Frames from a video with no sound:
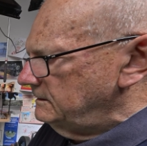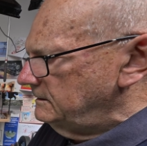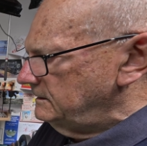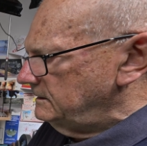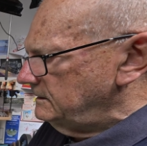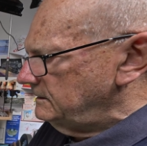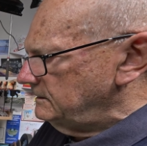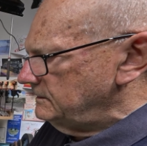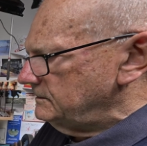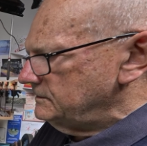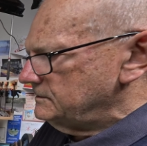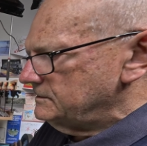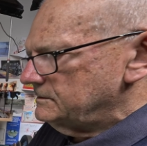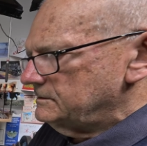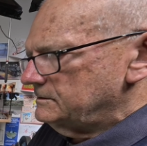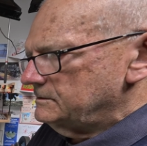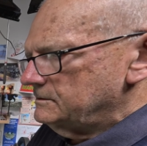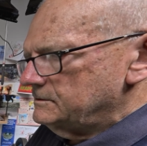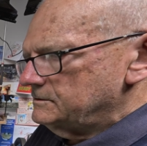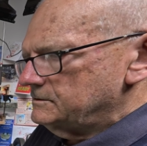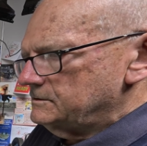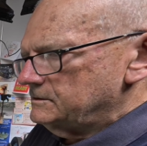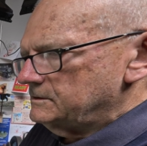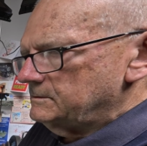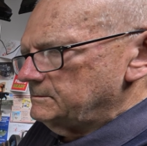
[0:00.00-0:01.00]
Now there's, there
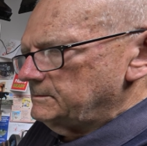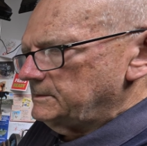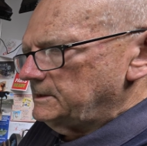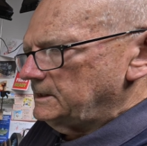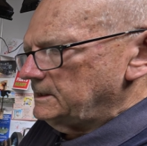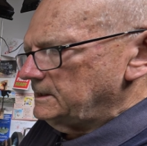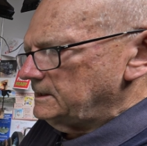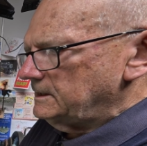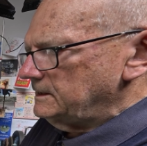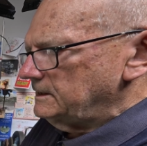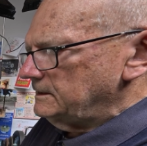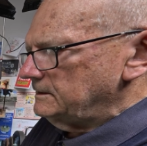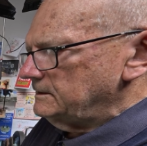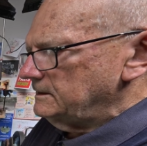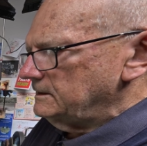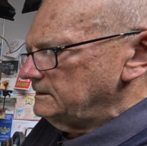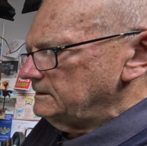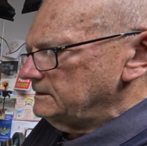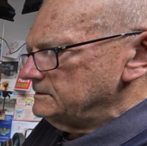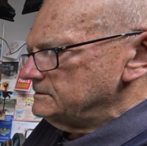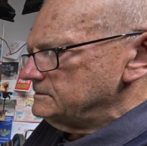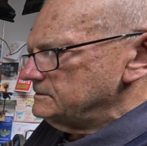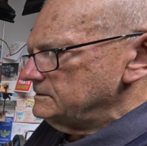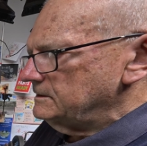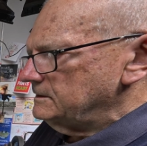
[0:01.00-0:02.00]
shouldn't be anything
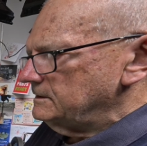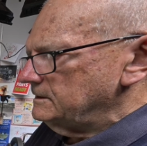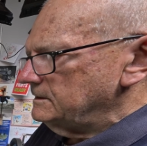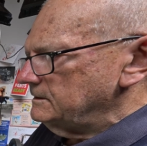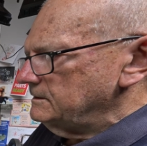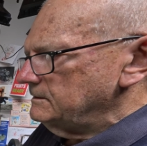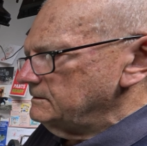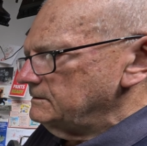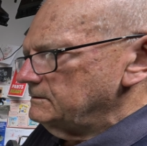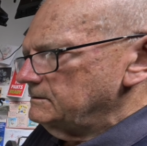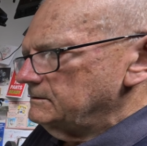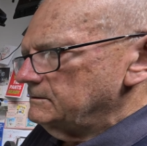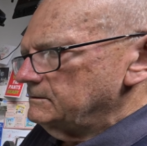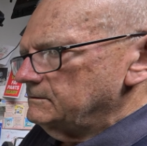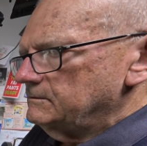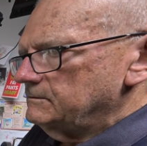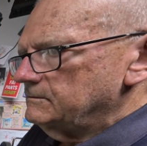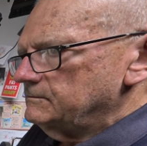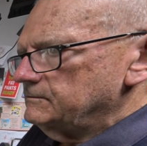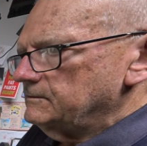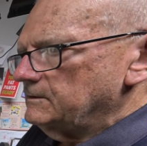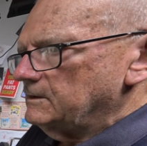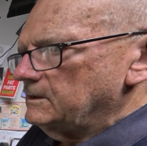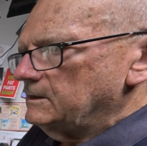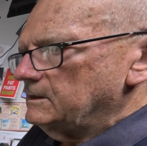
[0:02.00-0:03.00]
that's going to
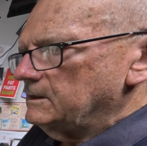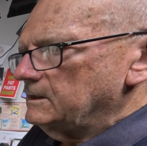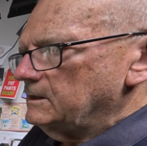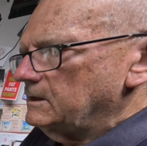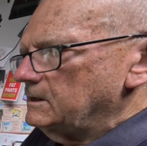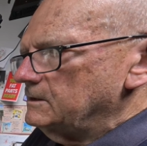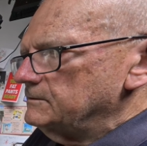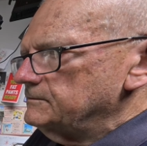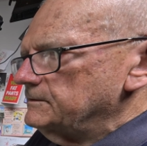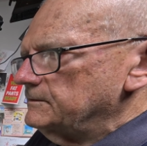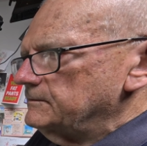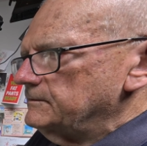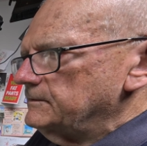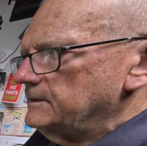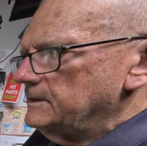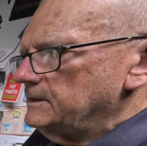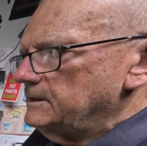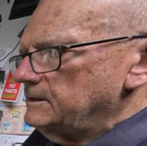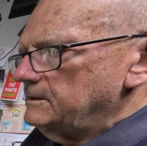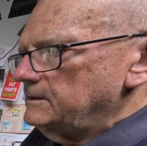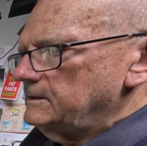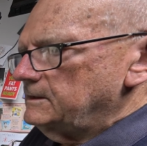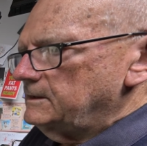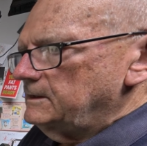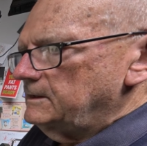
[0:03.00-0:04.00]
fall off of
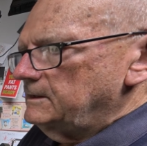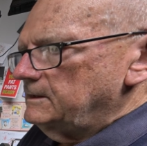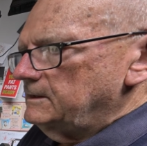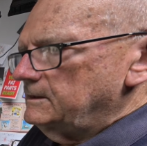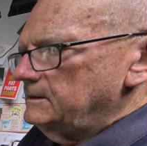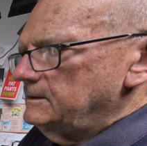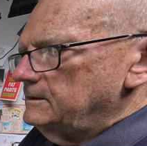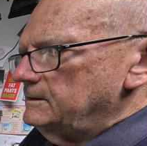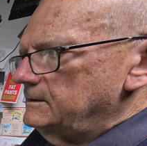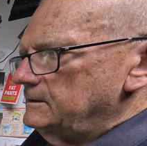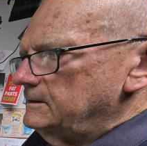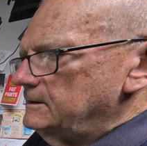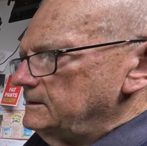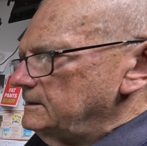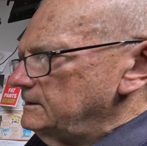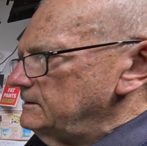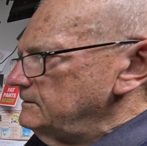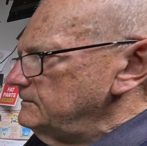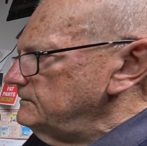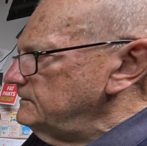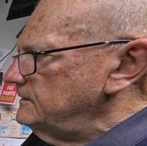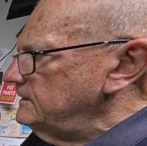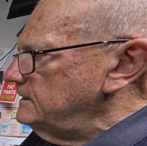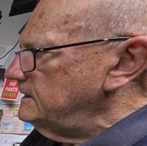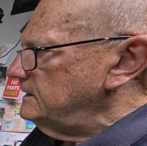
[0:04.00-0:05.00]
there.
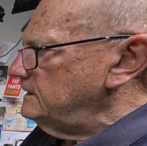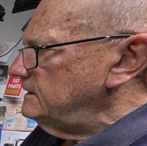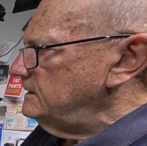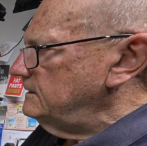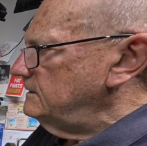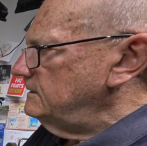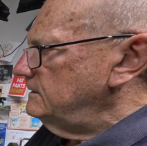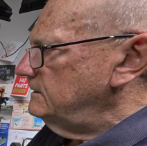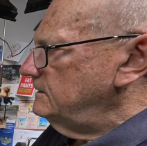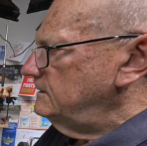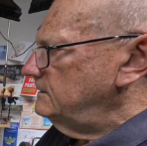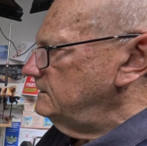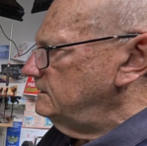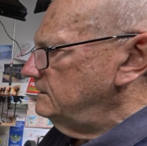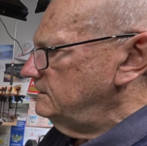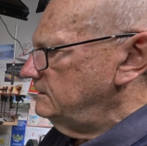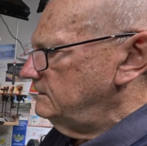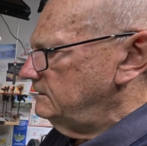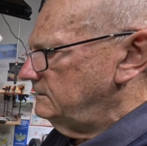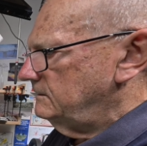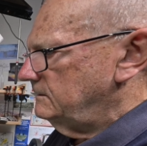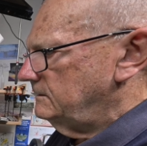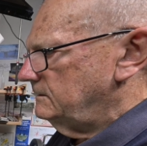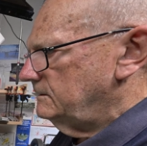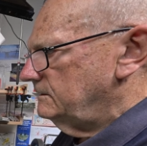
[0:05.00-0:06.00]
I've, uh,
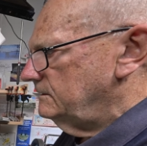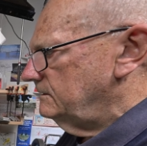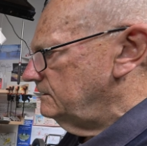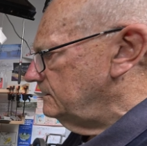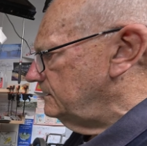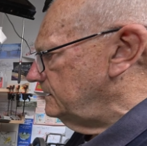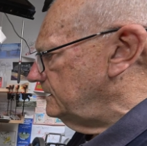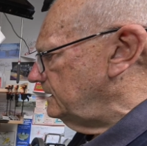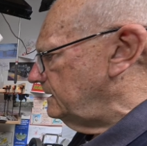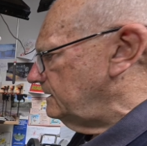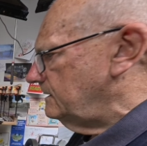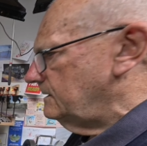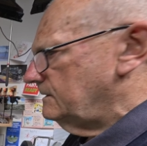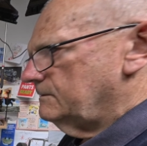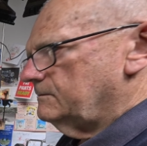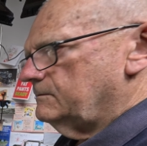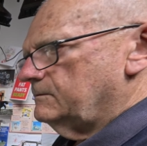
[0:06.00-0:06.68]
okay.